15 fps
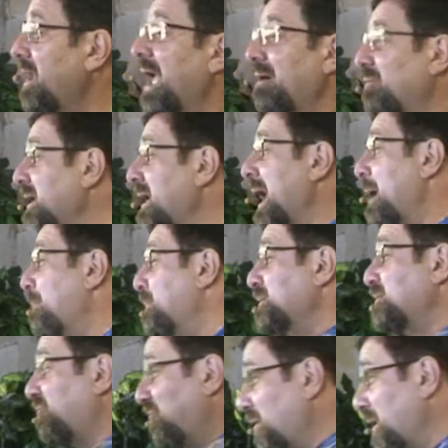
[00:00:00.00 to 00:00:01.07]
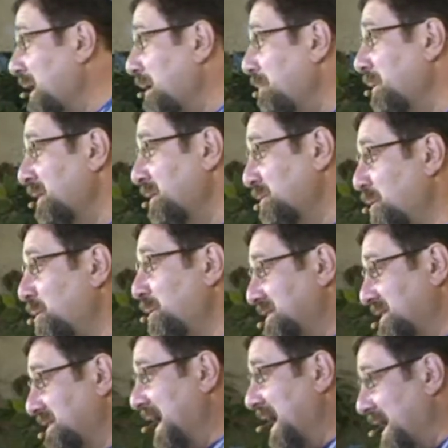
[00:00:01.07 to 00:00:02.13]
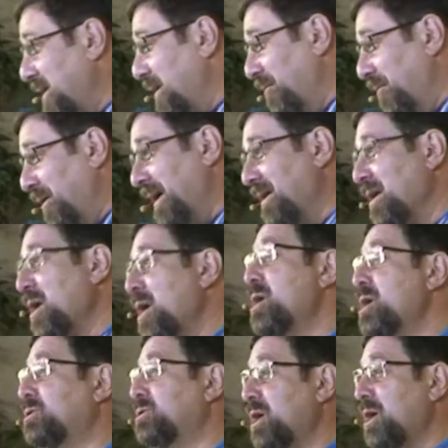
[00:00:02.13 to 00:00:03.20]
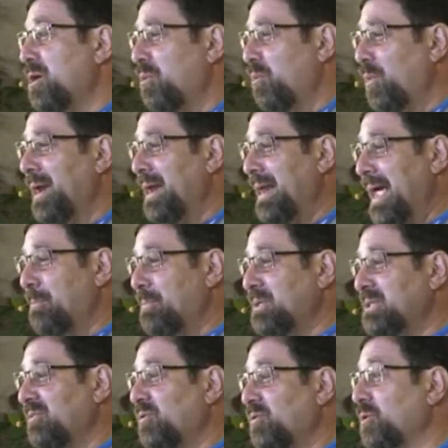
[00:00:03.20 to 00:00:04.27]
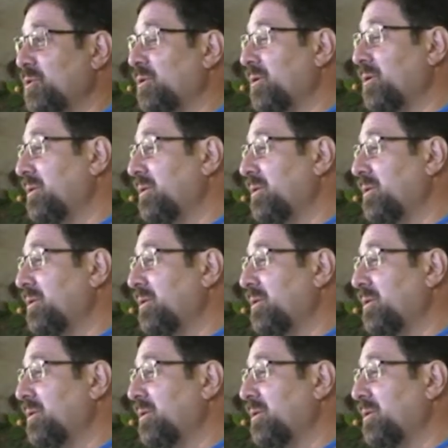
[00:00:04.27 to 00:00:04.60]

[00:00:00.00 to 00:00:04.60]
every app is free, but there's always this add-on, right? So what happens if you're